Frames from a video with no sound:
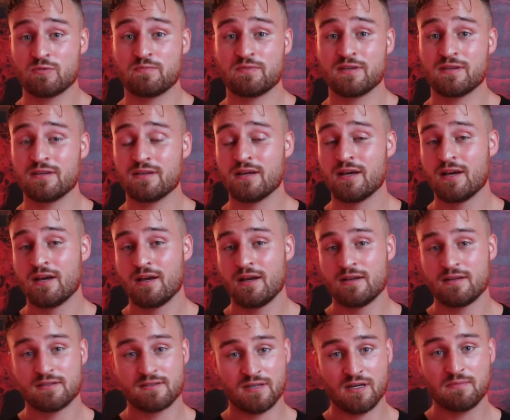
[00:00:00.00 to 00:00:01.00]
would be
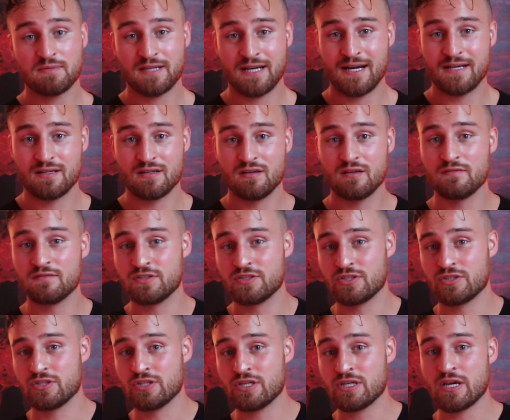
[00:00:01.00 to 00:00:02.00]
some kind of
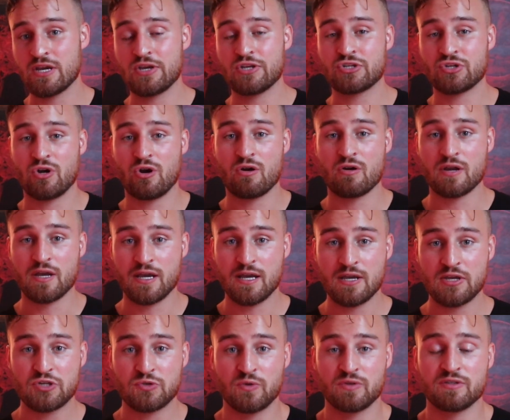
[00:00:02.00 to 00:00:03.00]

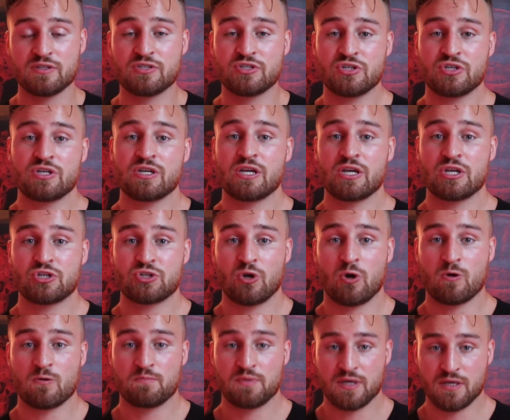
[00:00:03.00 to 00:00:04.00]
GHRH with a
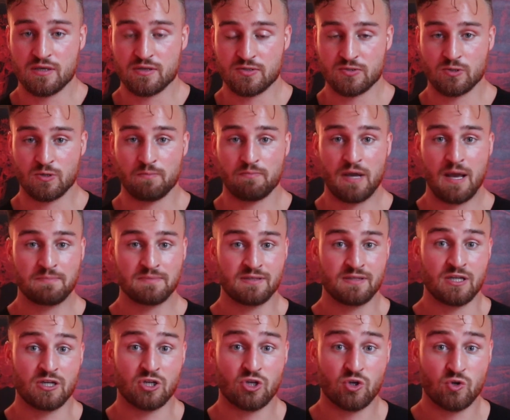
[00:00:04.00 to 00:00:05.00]
GHRP, so a peptide
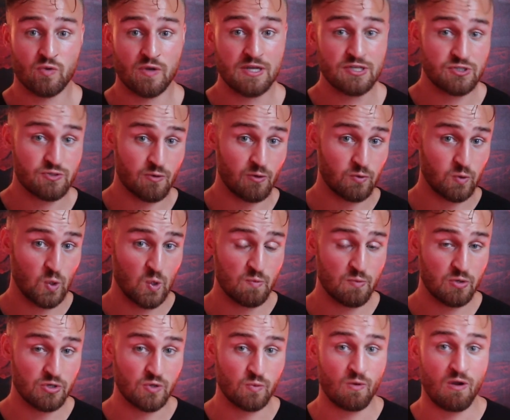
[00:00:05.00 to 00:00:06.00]
that creates growth
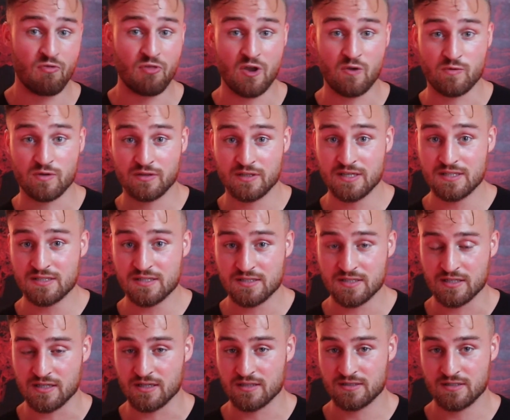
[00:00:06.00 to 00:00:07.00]
hormone and one that
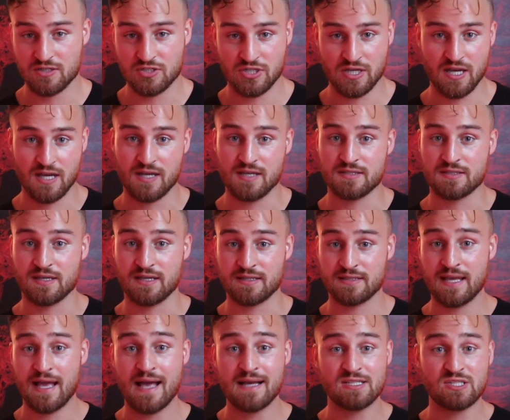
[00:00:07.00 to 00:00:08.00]
releases it, such as like
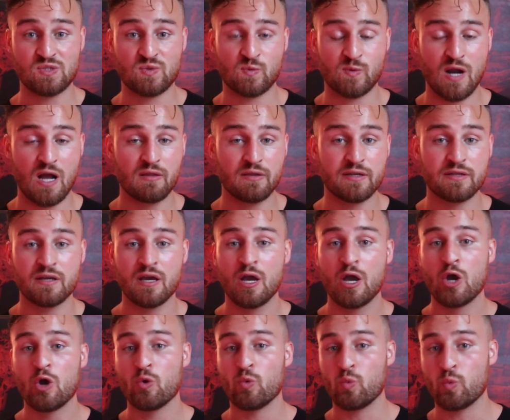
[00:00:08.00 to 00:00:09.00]
tesamorelin
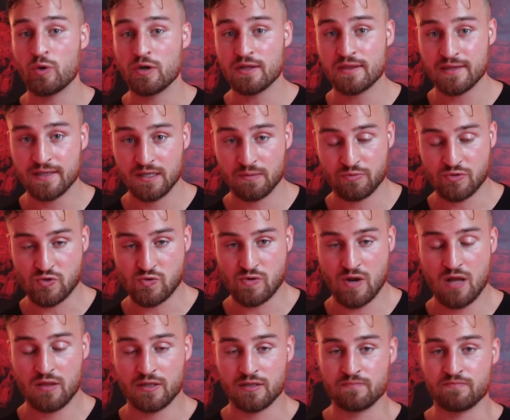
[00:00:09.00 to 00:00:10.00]
with
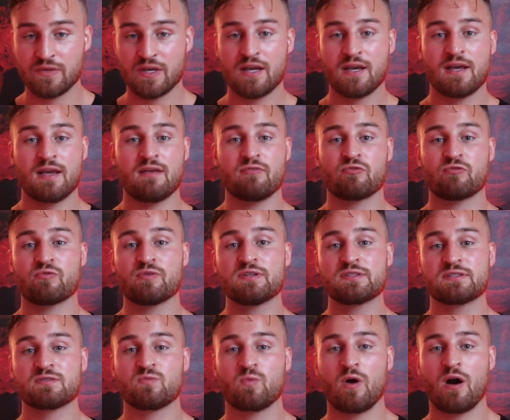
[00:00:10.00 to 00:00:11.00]
ipamorelin. And the
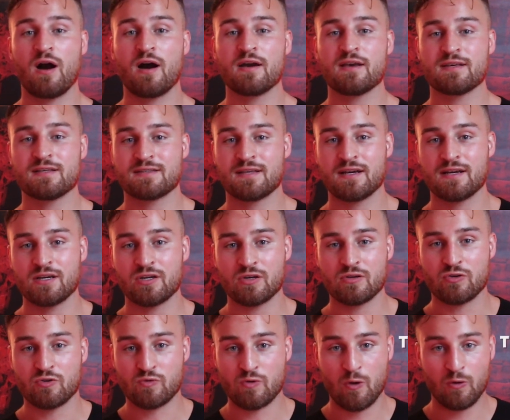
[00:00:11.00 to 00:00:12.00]
reason why is that
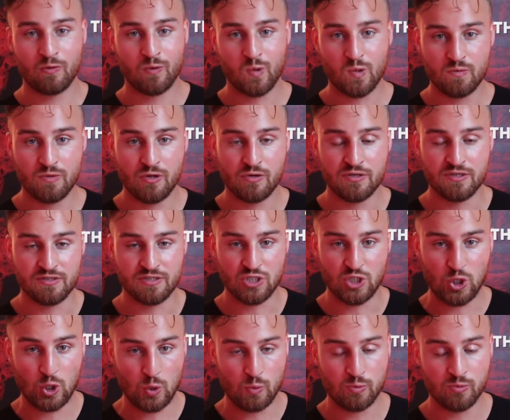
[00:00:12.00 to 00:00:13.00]
growth hormone is the
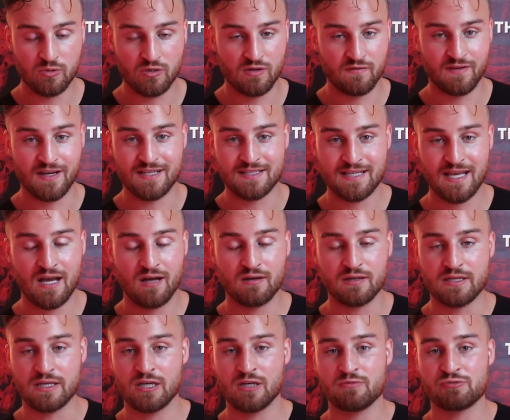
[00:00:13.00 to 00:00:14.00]
hormone of
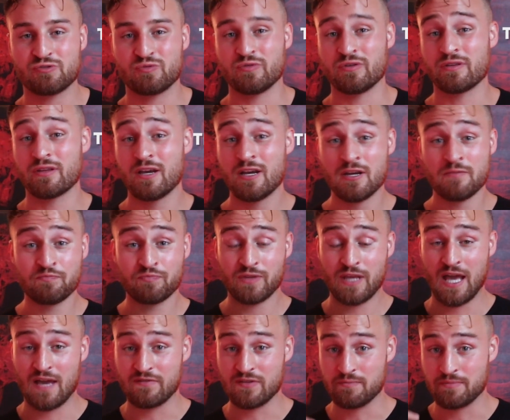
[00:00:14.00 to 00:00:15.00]
vitality, helps with
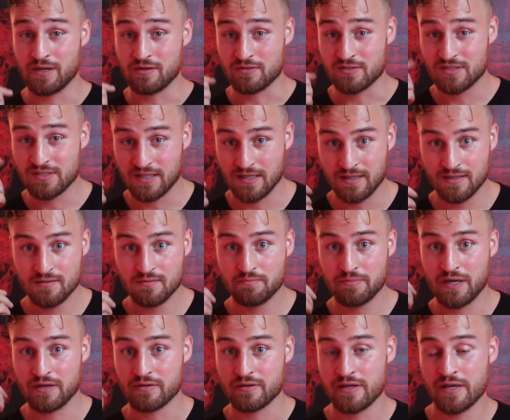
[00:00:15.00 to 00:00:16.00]
having better skin,
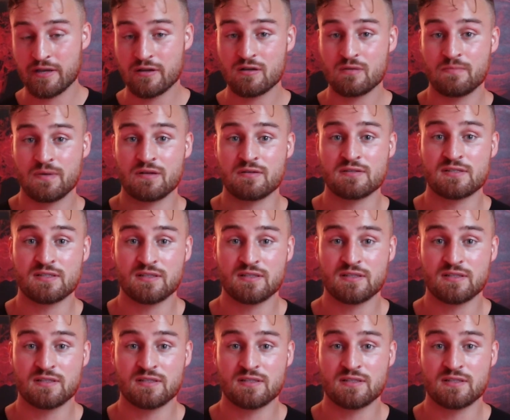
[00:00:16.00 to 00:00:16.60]
better hair, better